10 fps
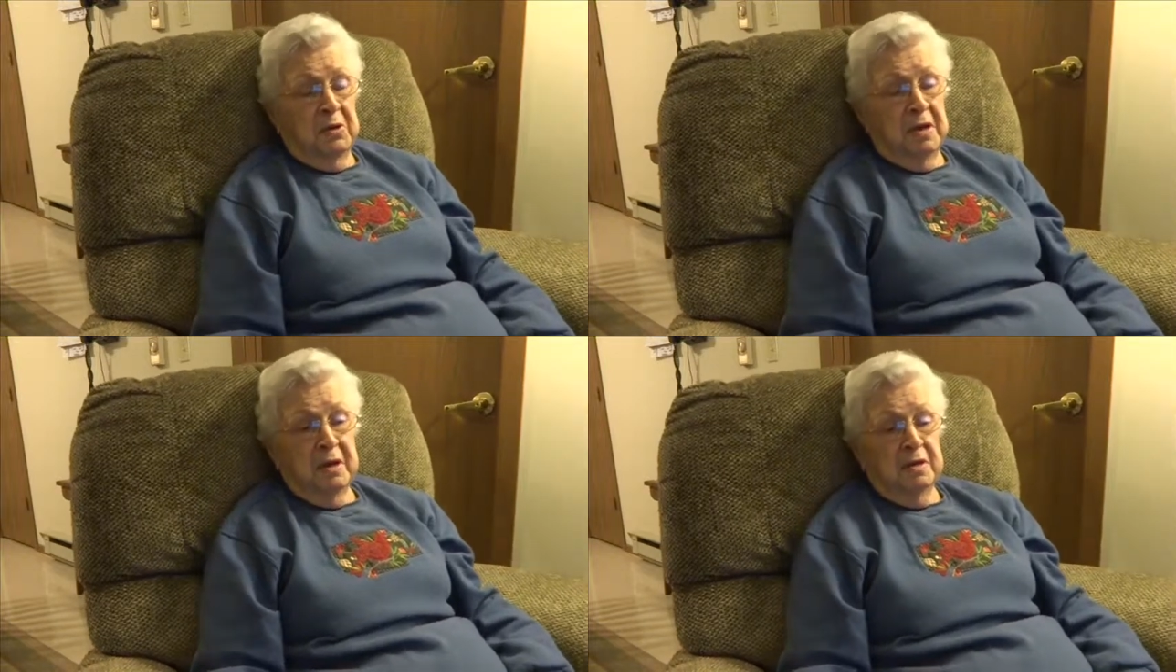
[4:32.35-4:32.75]

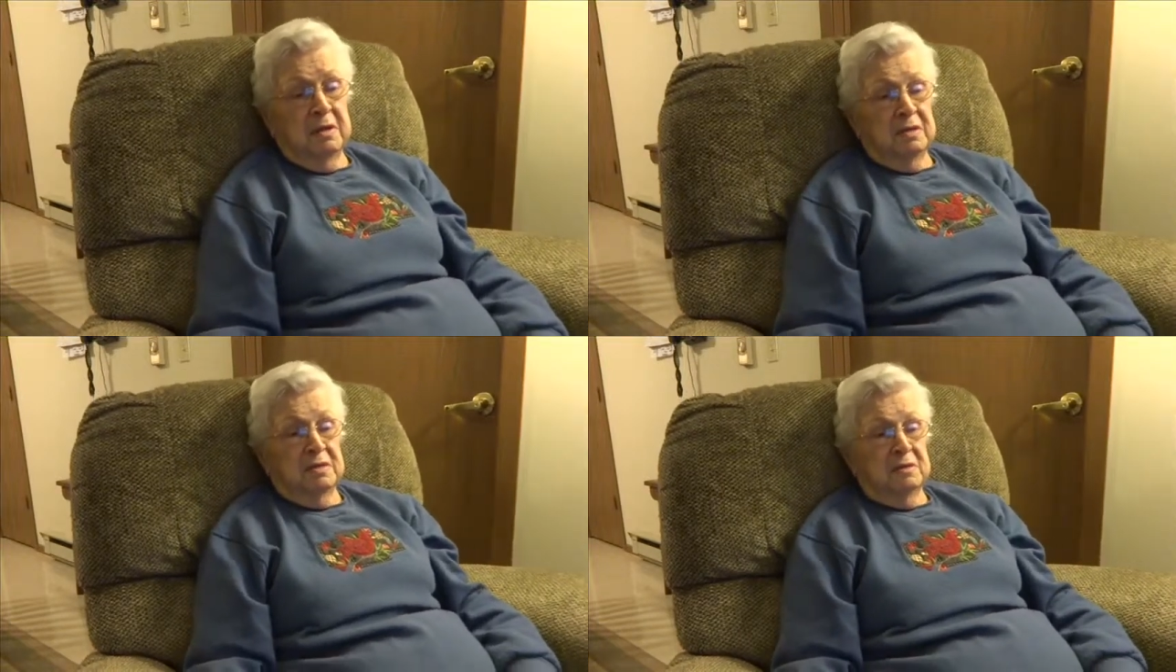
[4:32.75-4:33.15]
The
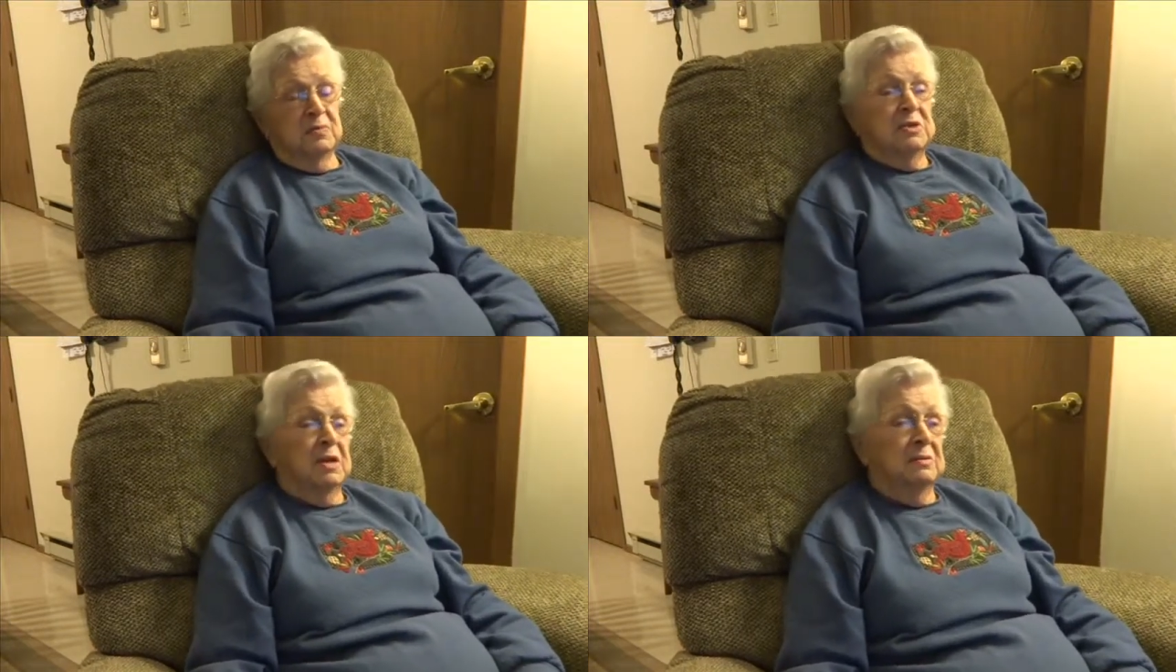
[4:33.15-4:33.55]
Indians
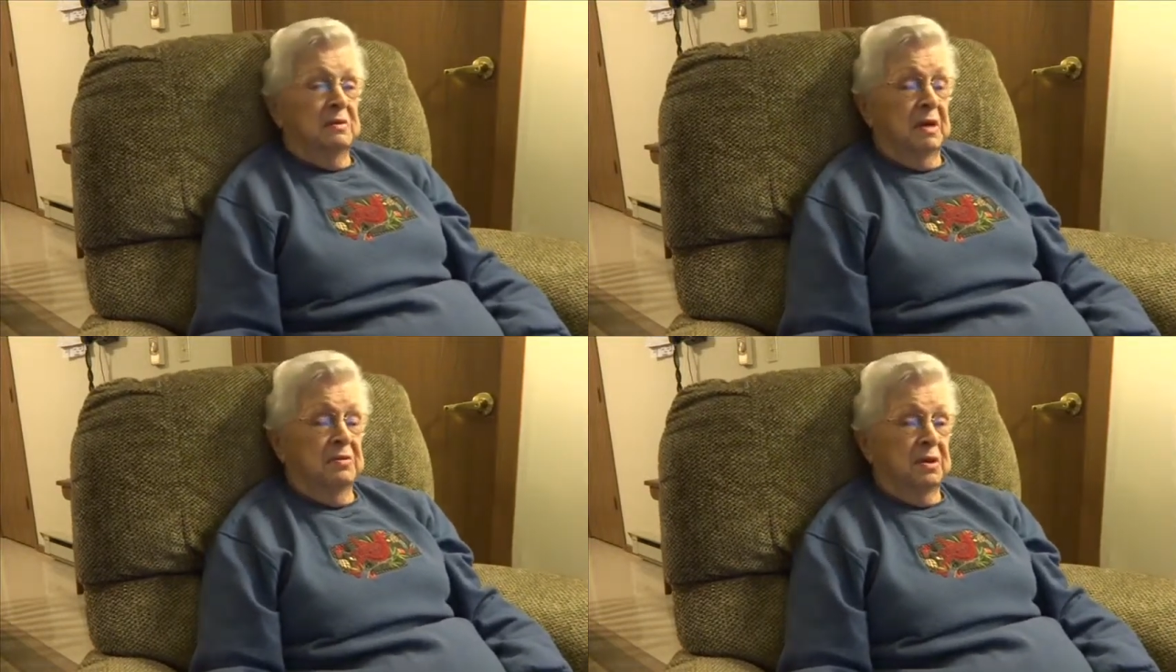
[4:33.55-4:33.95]

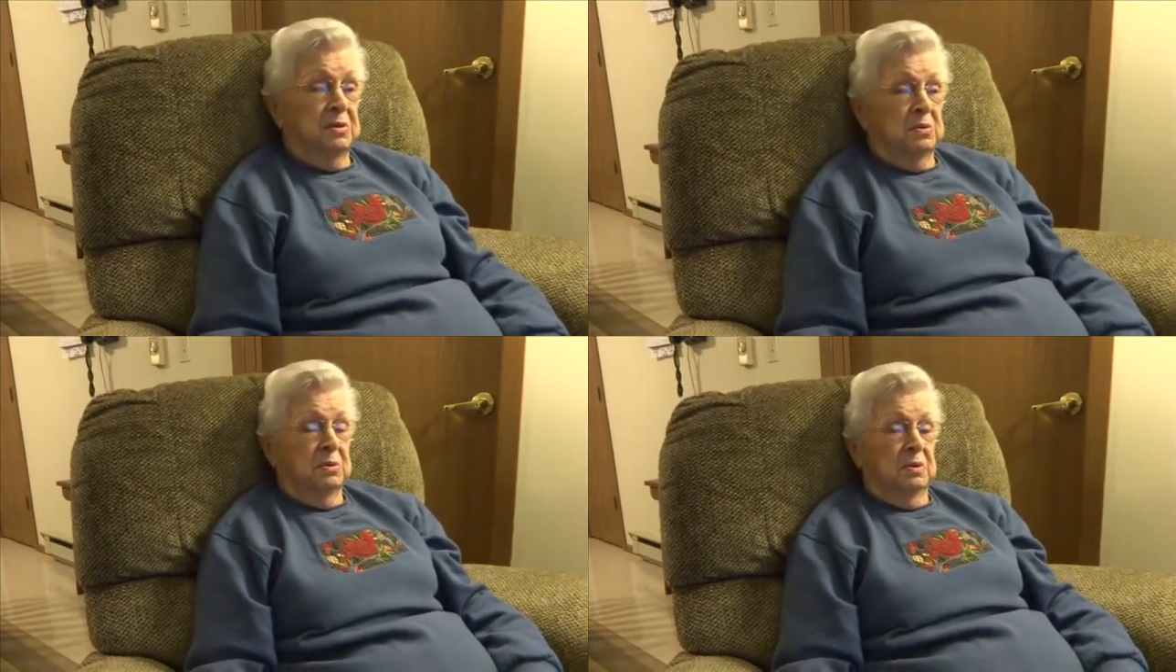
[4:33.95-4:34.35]
themselves, I
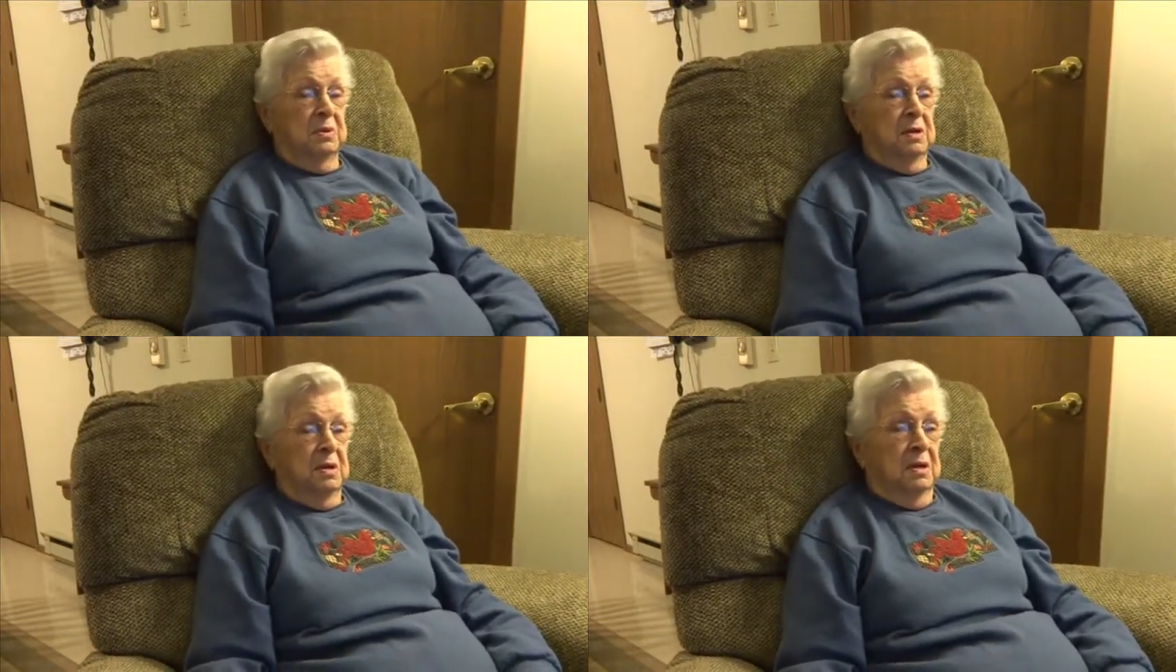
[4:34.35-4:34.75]
think, took
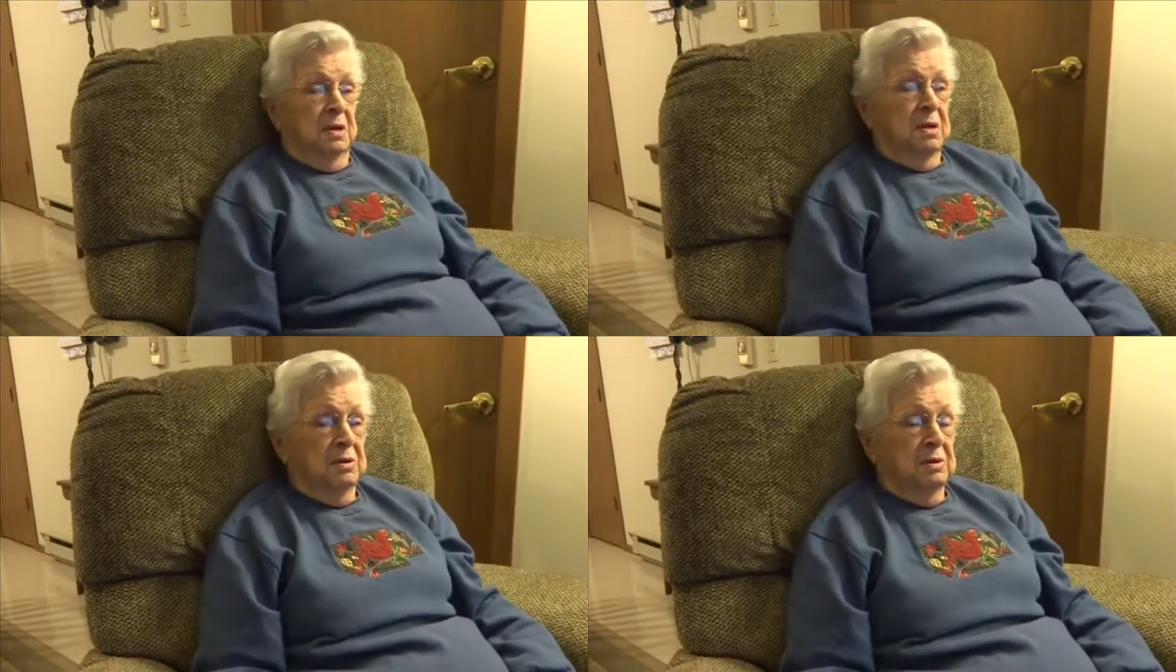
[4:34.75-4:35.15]

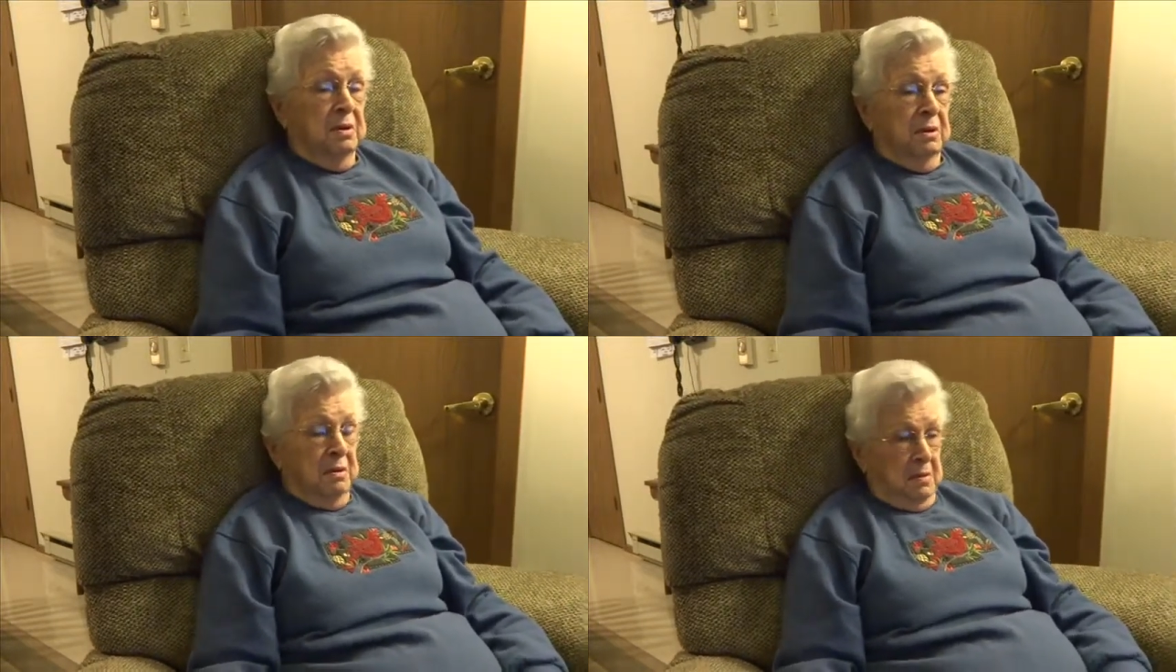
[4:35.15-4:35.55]
and
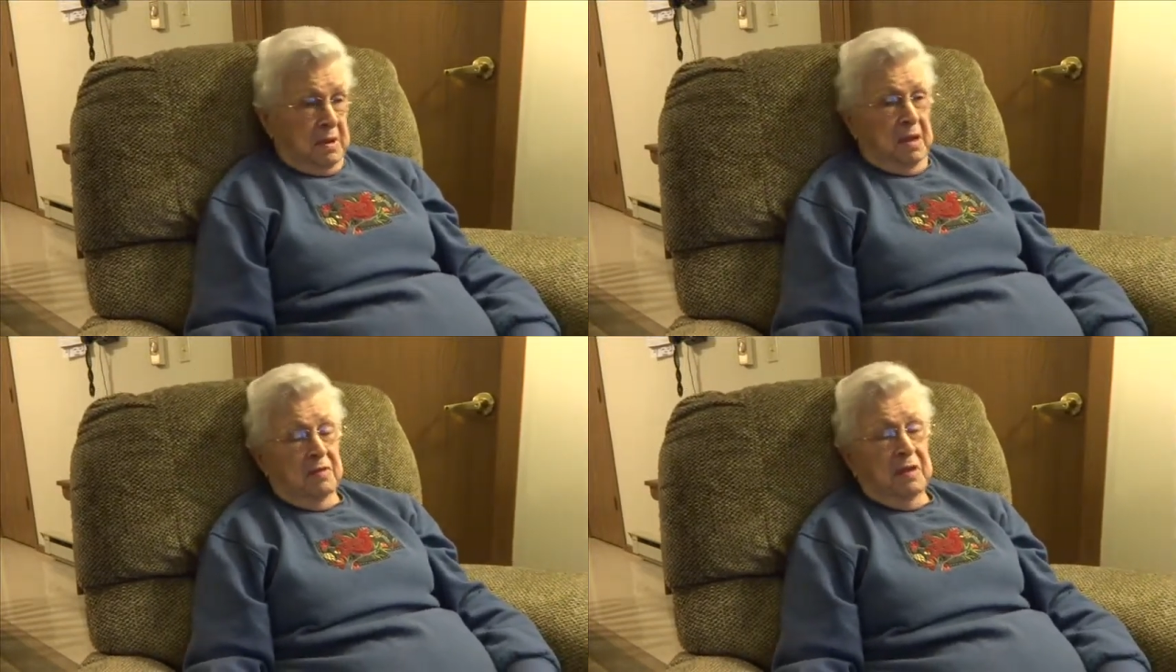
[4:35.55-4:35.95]

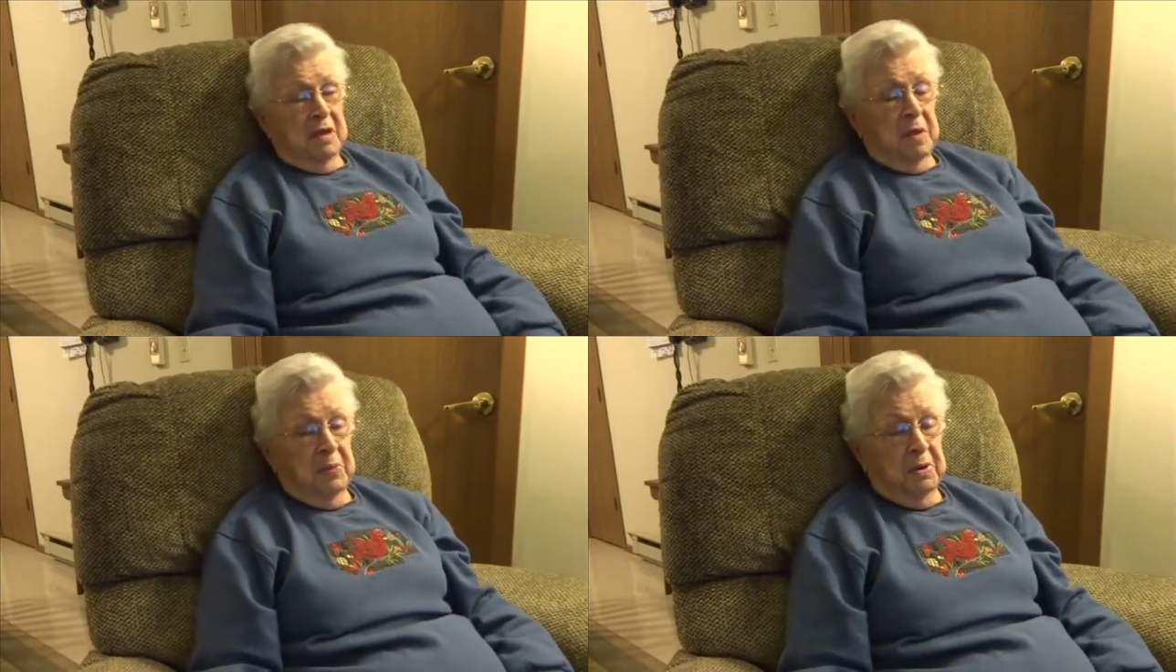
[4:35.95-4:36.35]

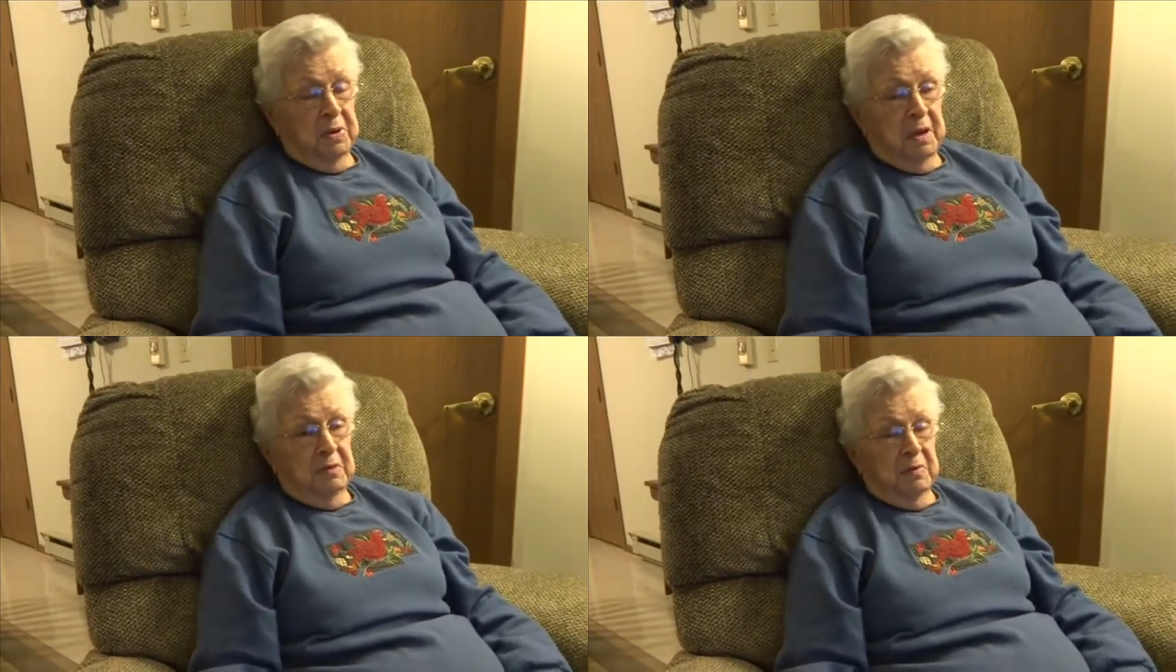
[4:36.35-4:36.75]
then they put
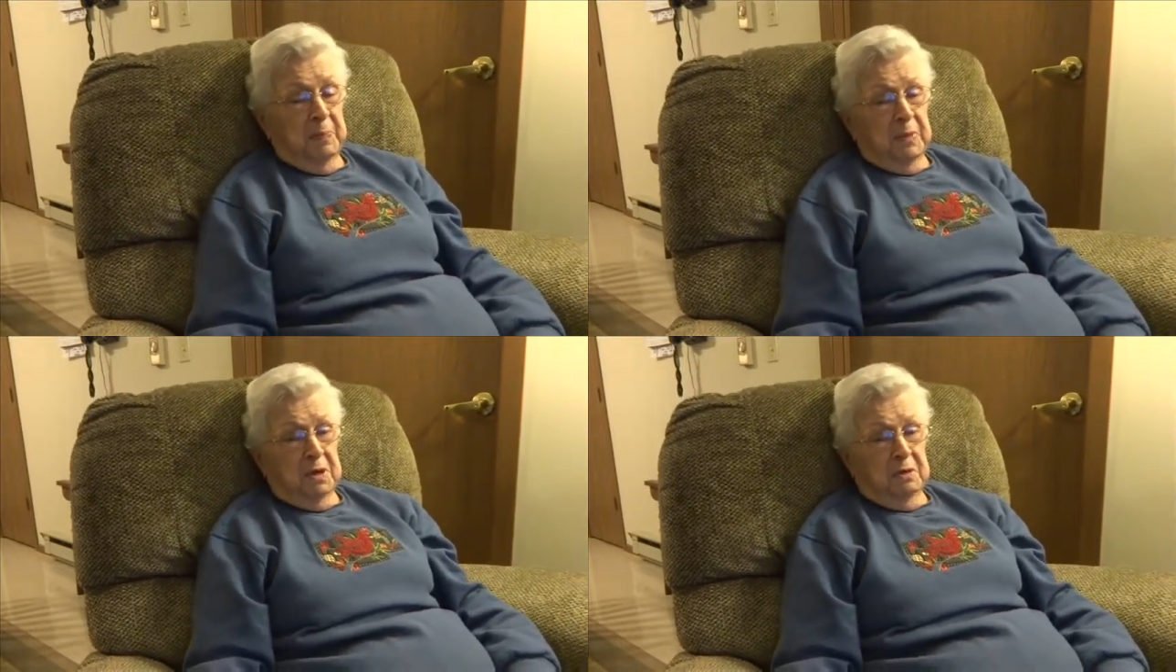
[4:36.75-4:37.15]
another one
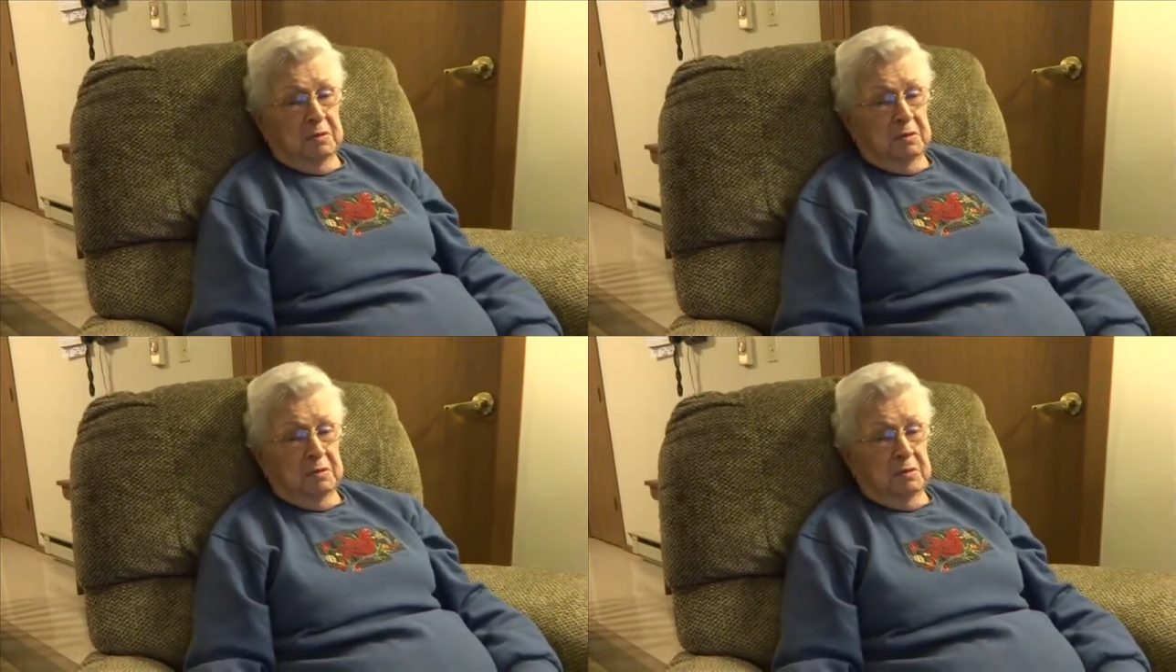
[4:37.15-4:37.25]
up.